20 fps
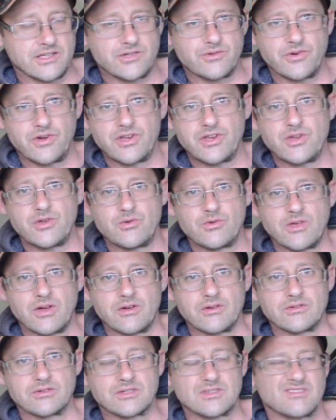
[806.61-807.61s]
renew
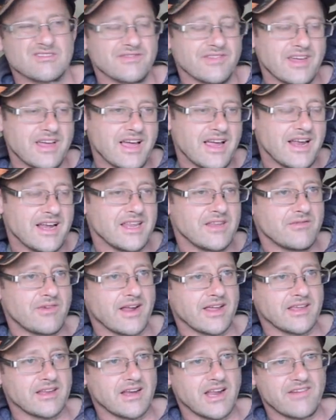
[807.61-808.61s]
those fairly
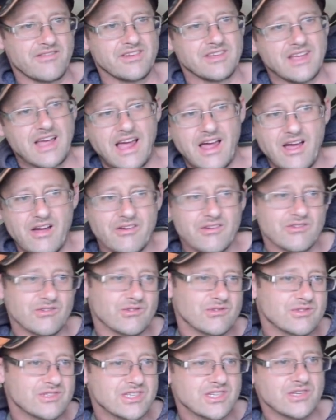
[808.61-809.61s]
regular, every hour
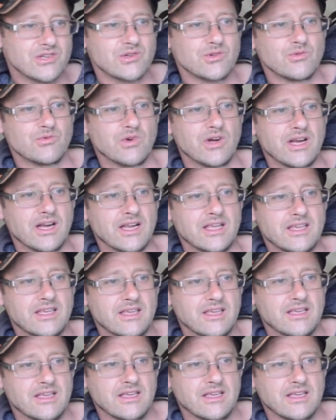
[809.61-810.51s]
or 2 really.